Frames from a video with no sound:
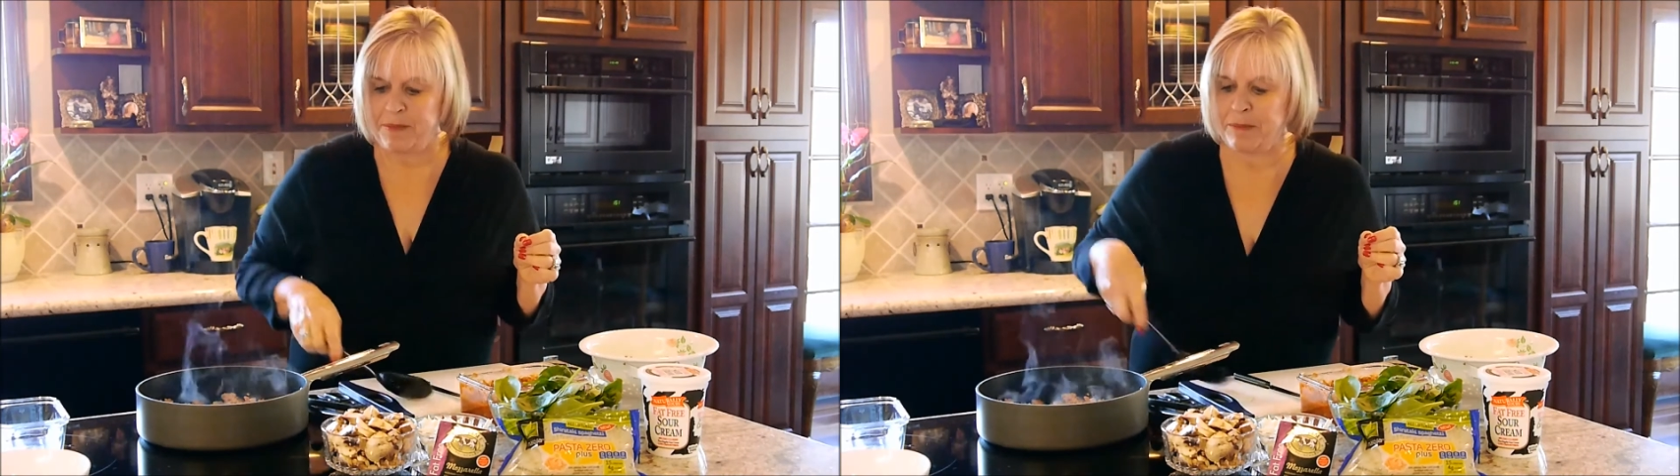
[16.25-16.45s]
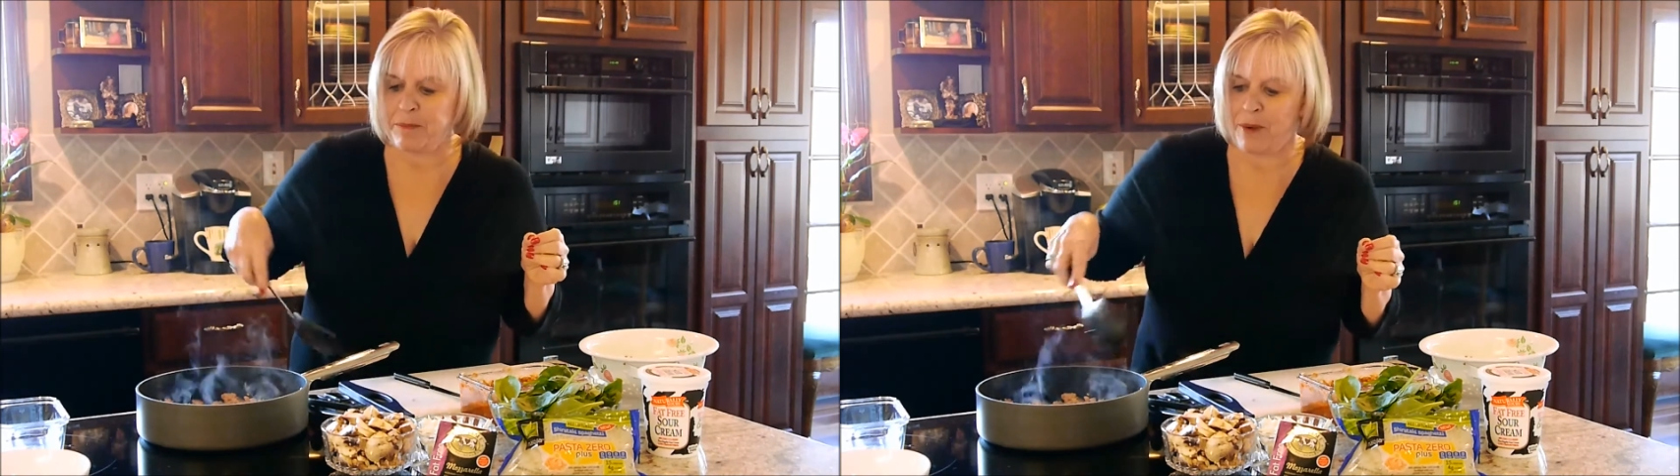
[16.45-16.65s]

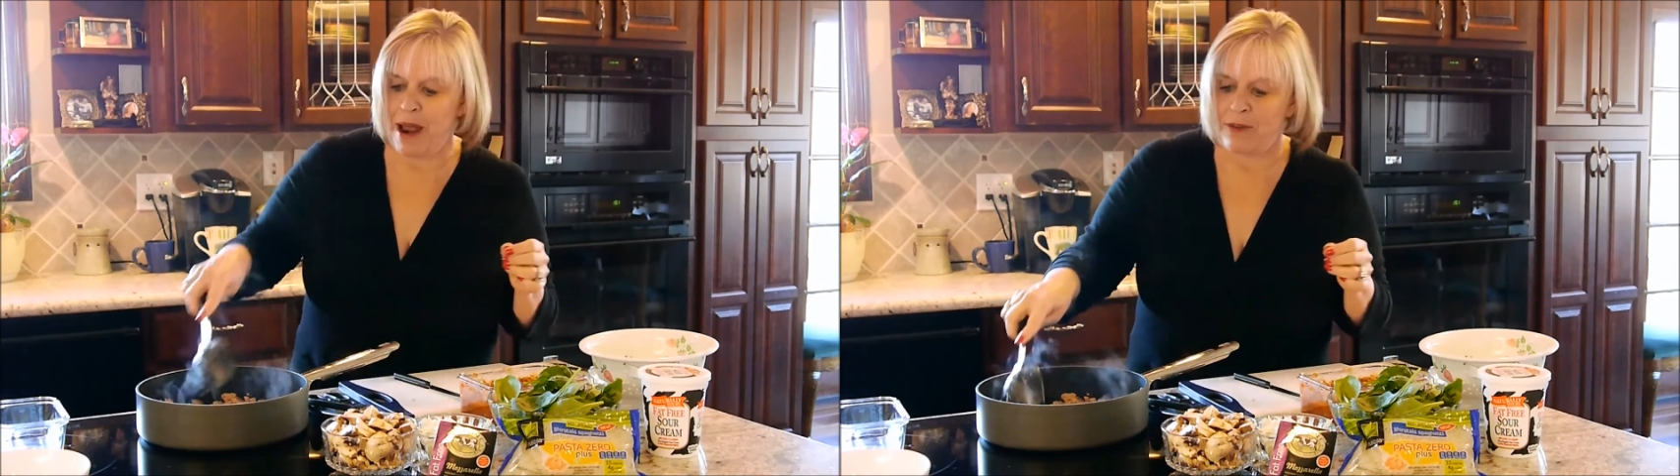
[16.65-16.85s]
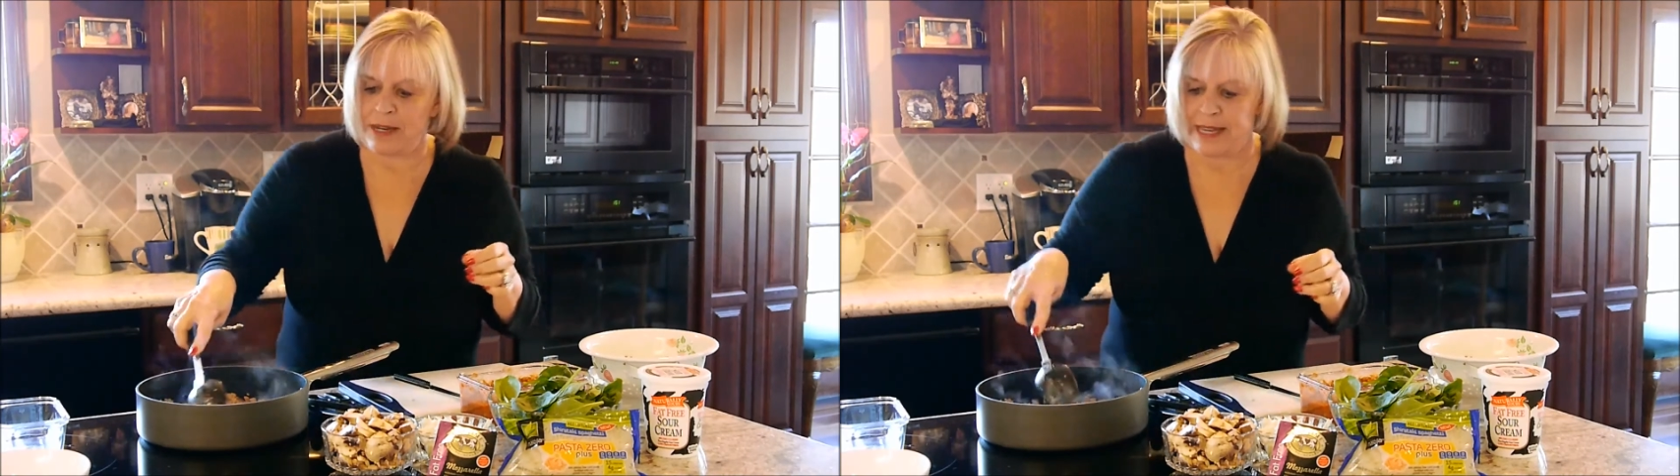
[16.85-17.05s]
been
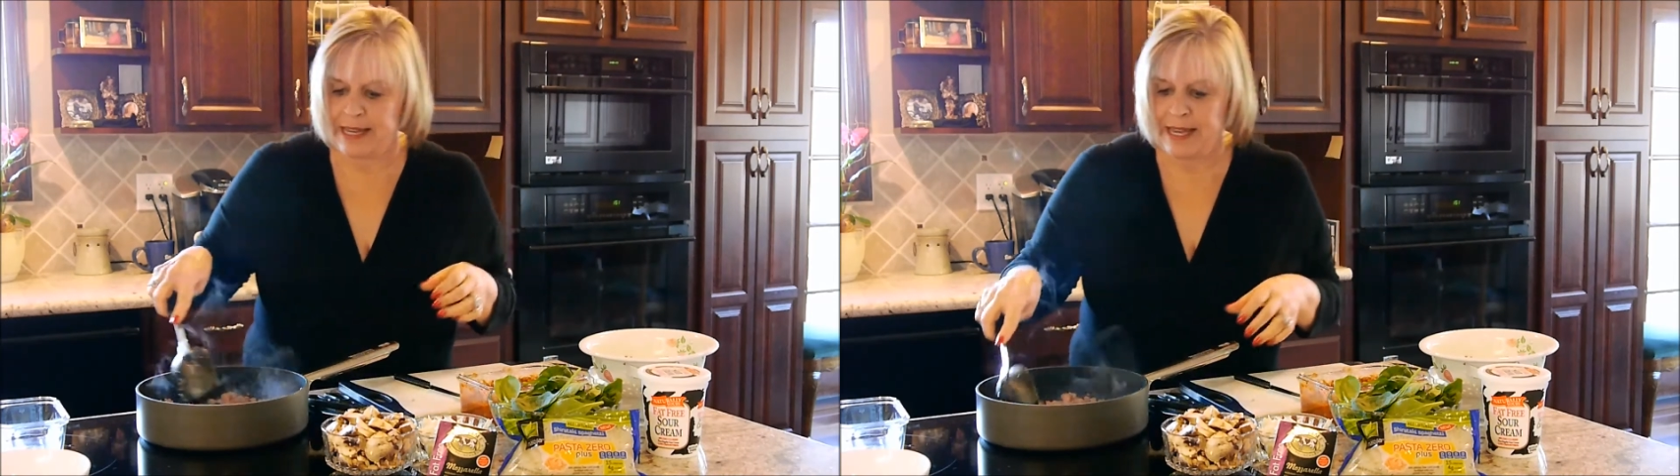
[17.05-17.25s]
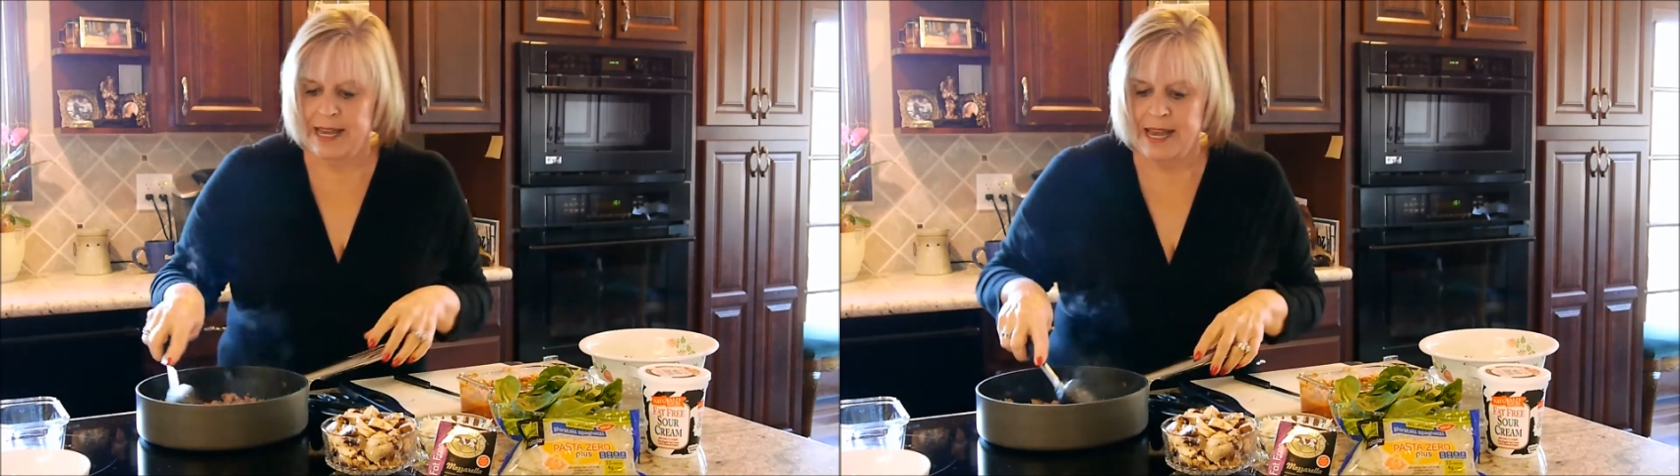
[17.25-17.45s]
browning
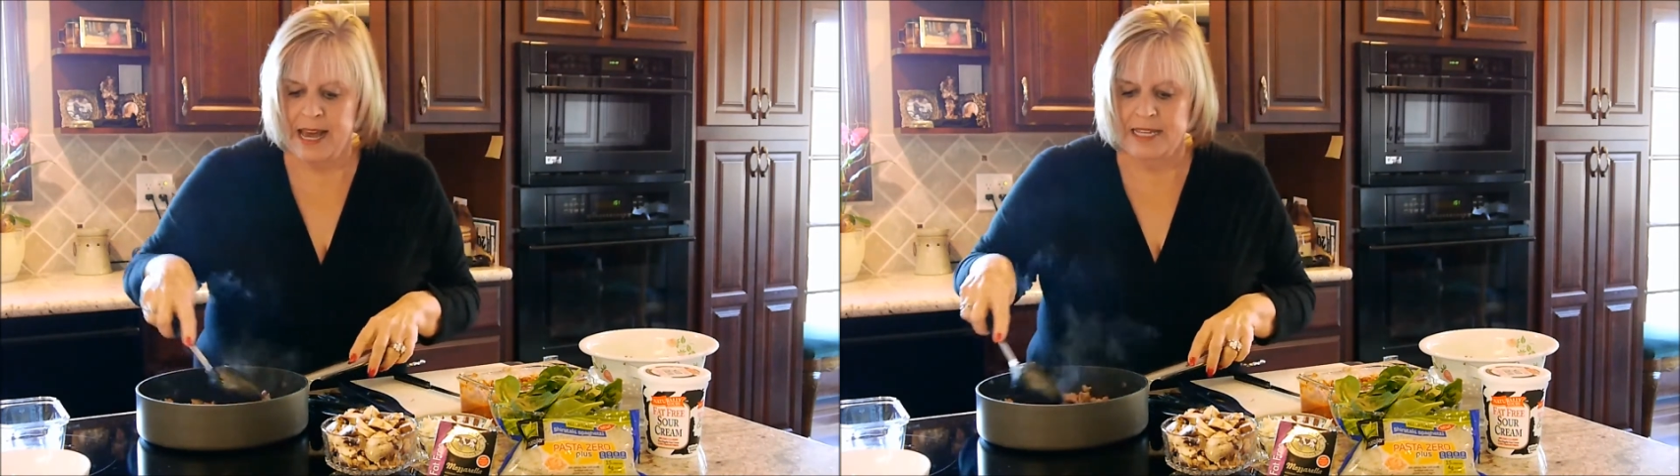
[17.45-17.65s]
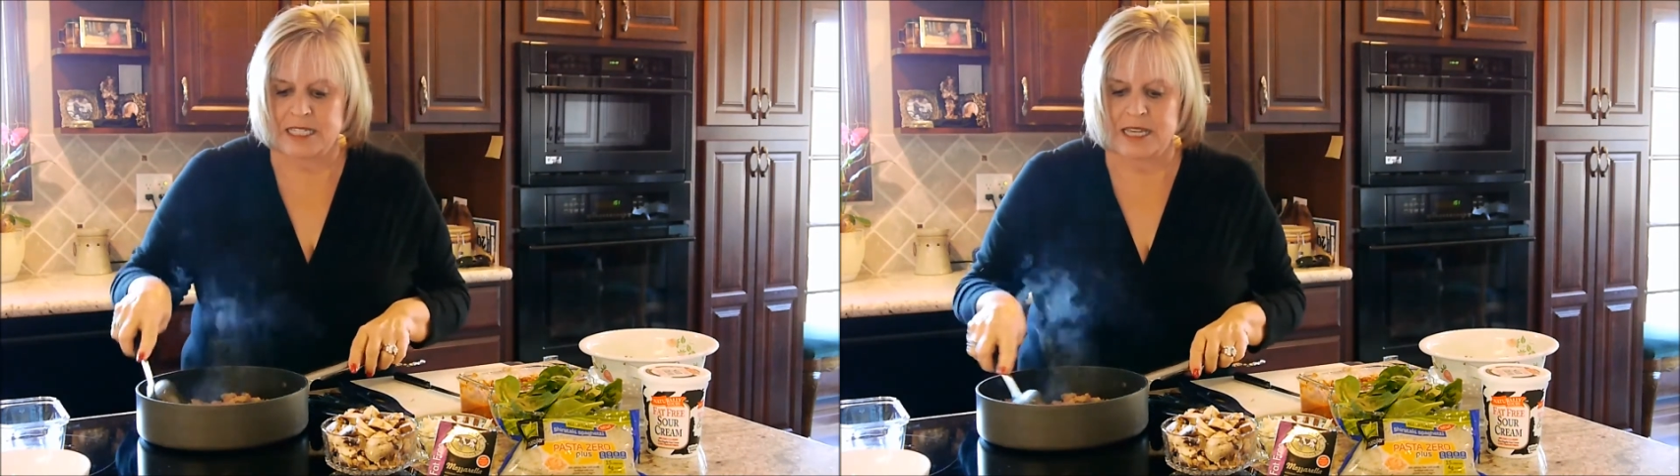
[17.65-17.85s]

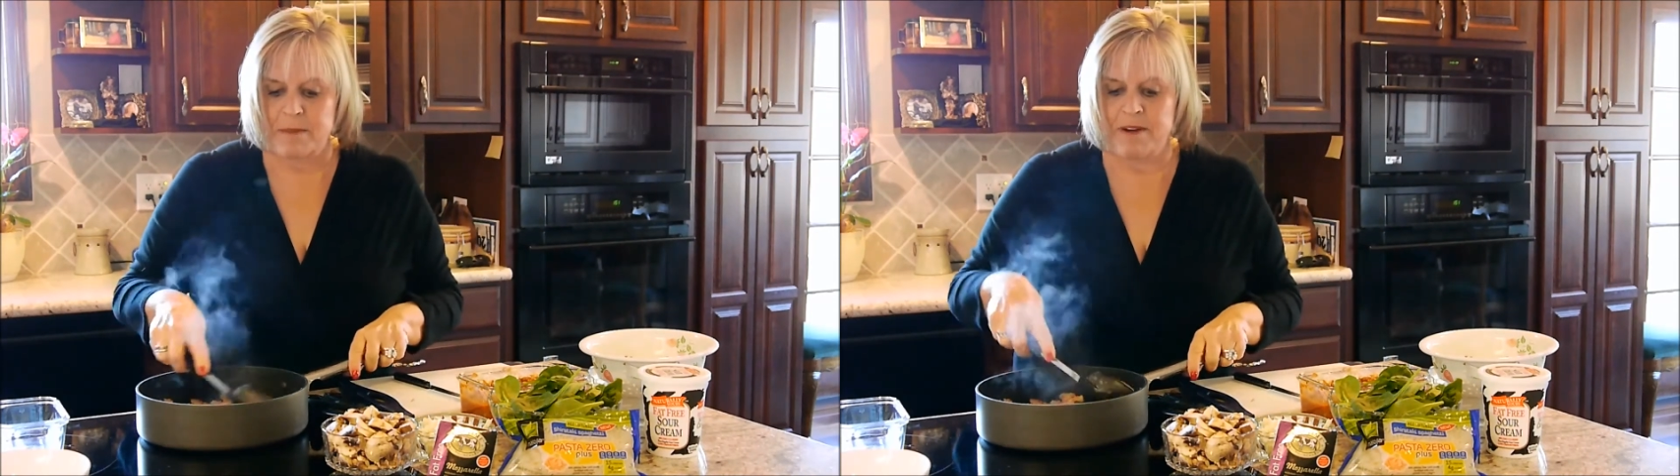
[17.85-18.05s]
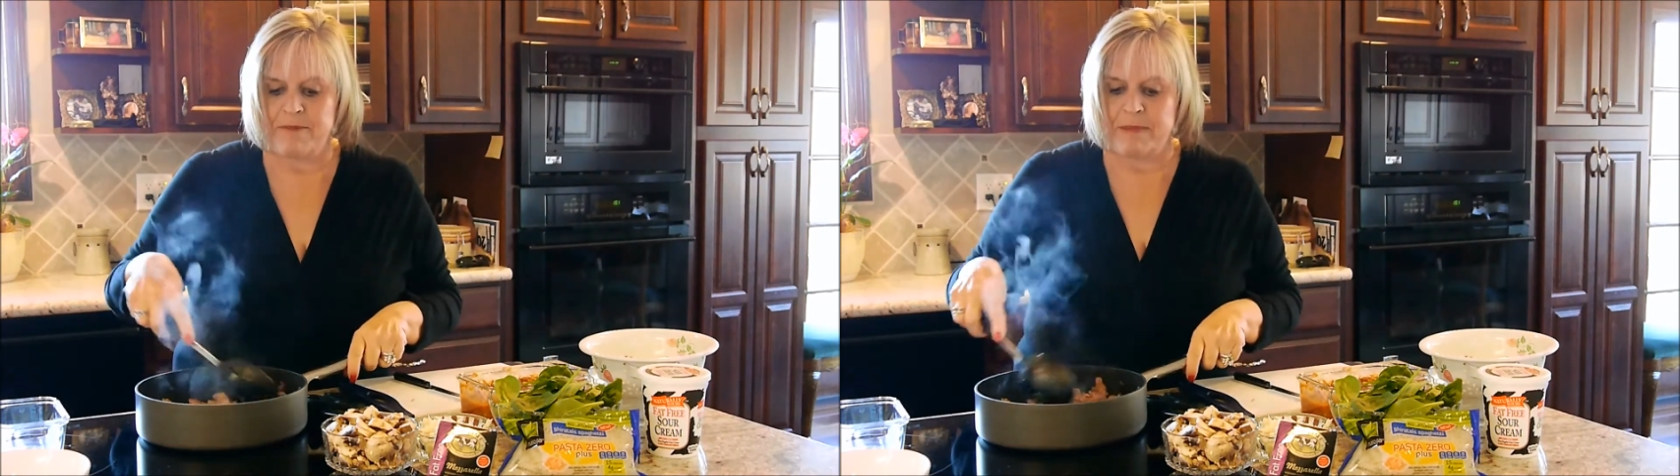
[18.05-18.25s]

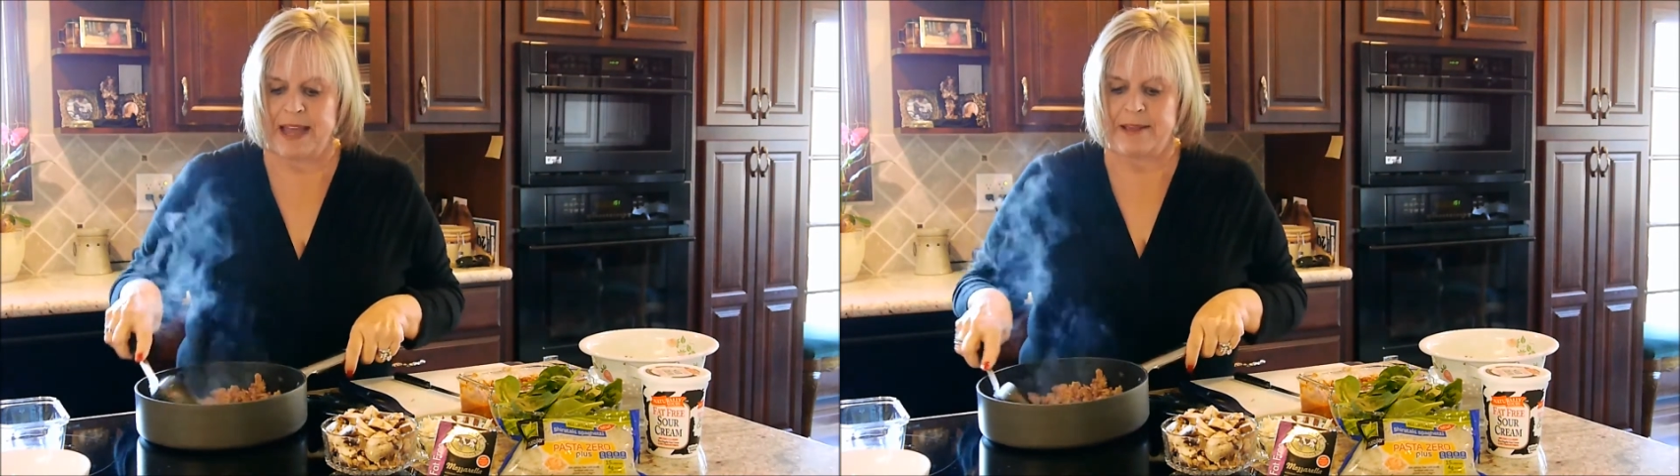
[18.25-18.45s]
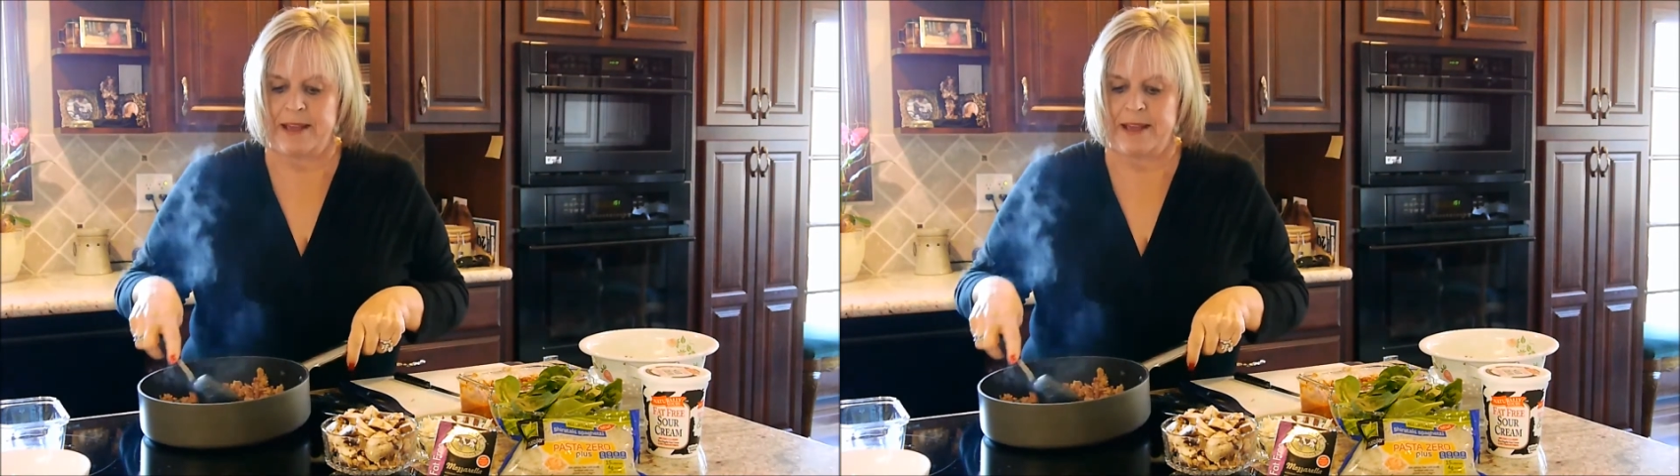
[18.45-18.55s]
some of my